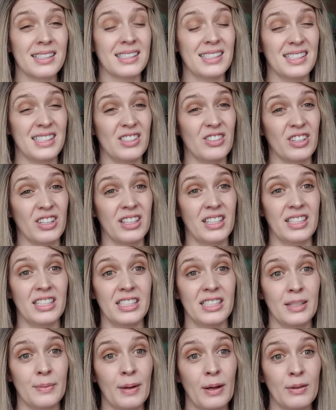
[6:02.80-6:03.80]
This is strictly
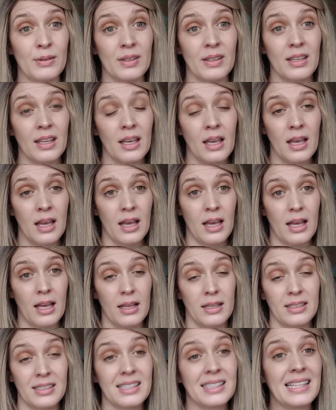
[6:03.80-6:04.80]
just about
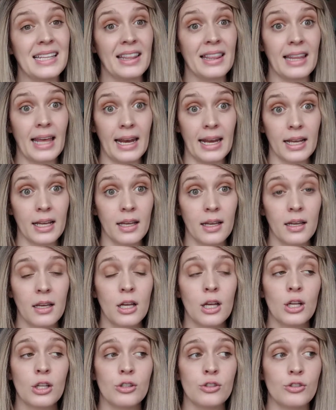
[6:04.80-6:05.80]
synthetic.
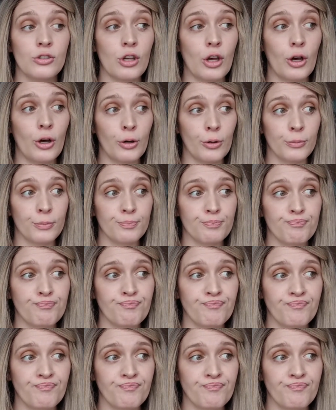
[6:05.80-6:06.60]
So